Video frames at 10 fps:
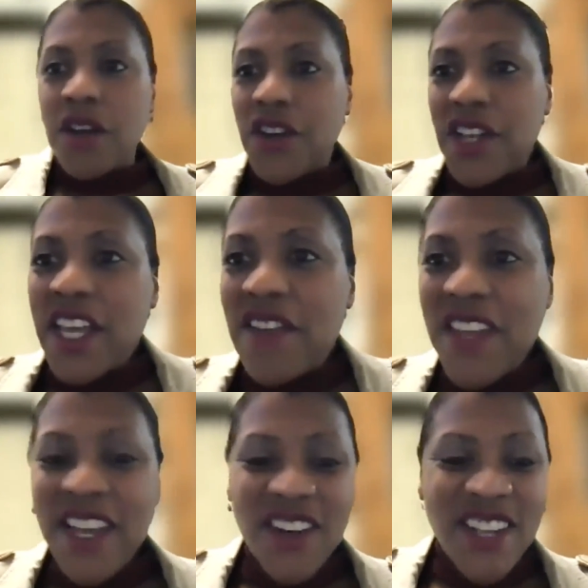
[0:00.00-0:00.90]
Good
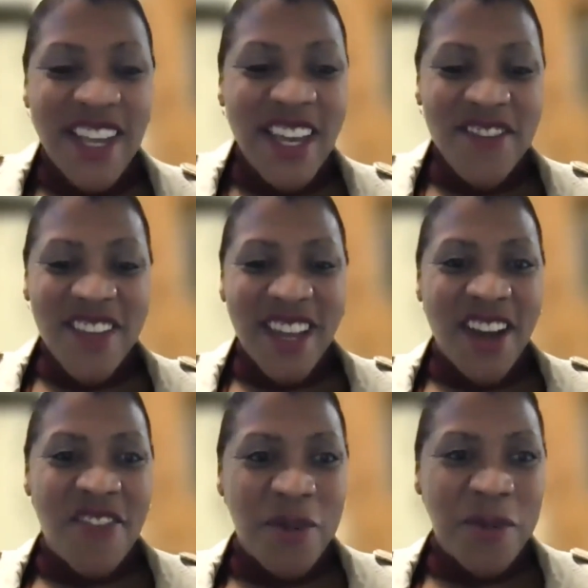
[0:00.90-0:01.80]
evening,
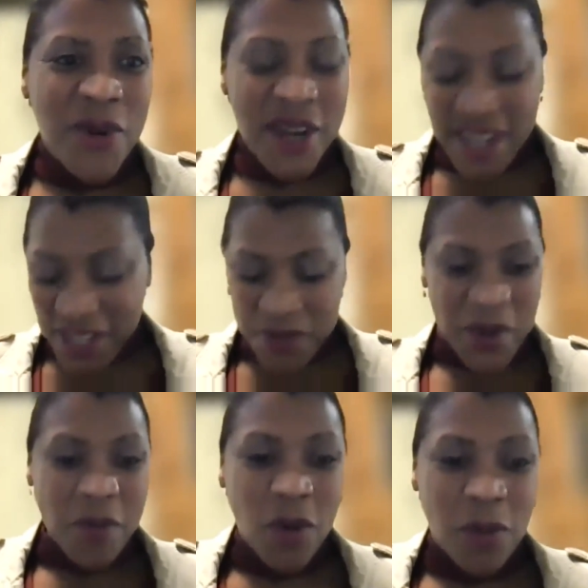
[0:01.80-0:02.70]
everyone.
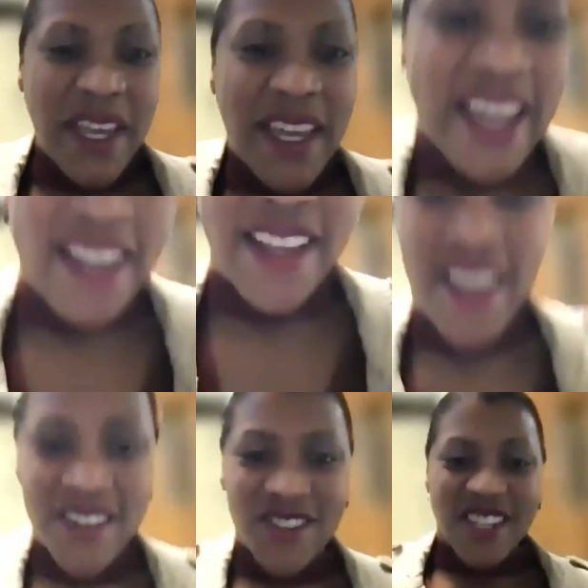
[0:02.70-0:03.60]
We will begin
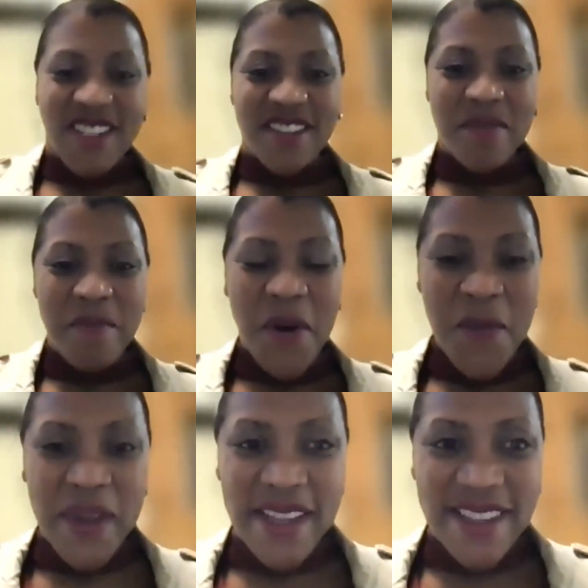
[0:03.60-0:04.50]
in just a
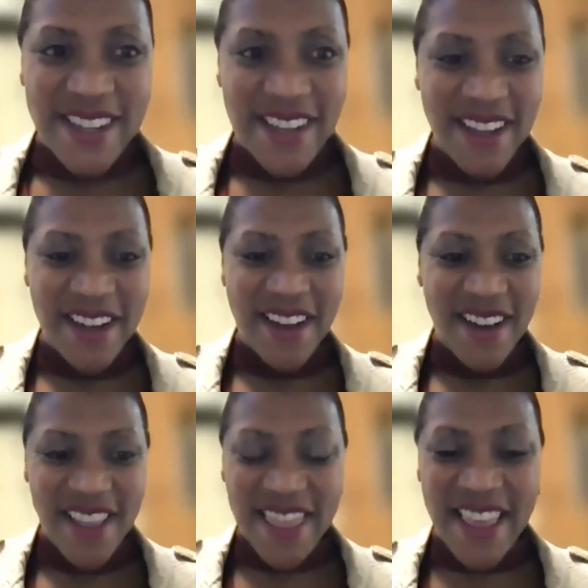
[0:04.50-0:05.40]
moment.
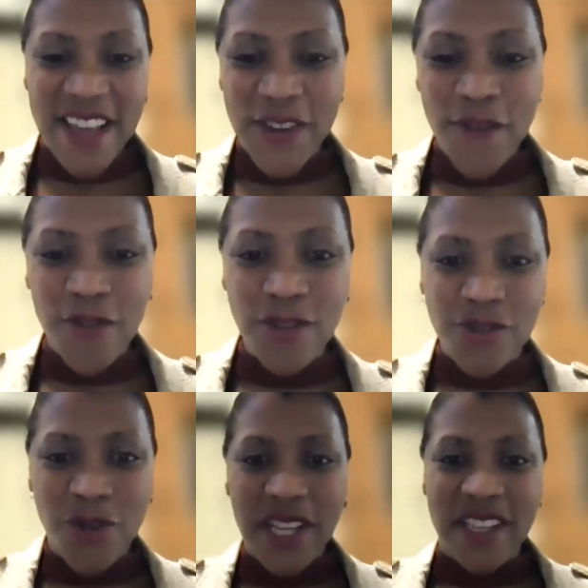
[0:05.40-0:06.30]
Thank you for
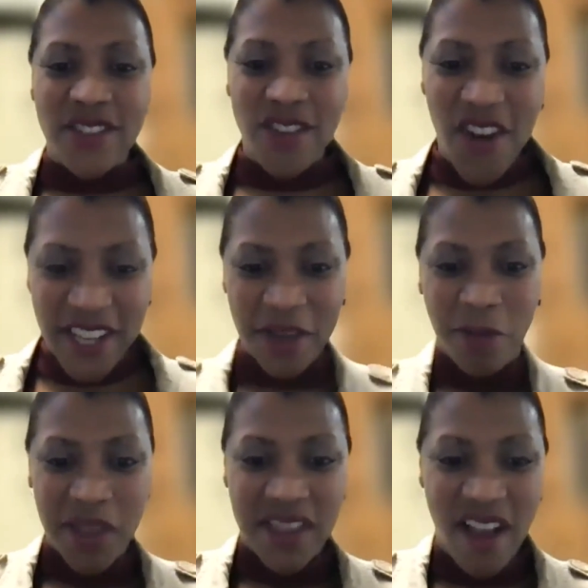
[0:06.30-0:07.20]
joining
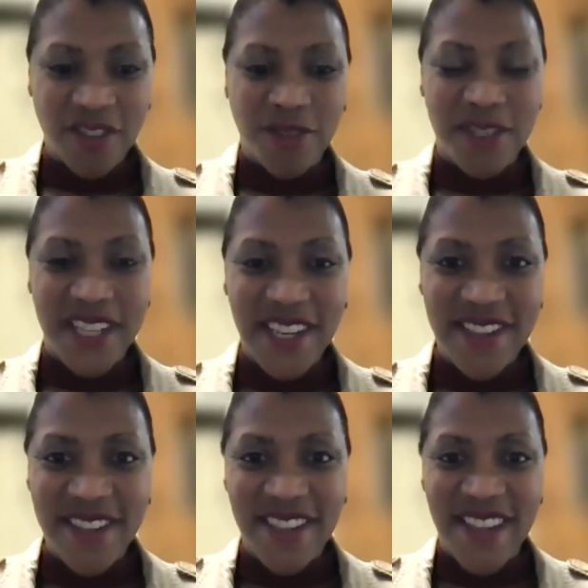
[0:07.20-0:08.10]
Talking with Dr.
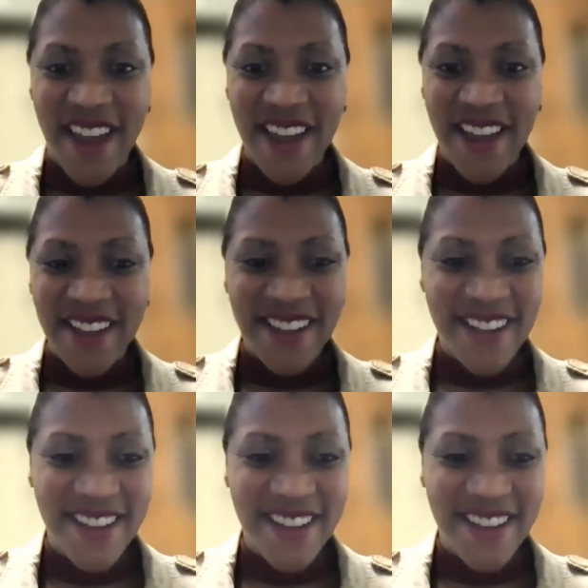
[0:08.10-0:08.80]
T tonight.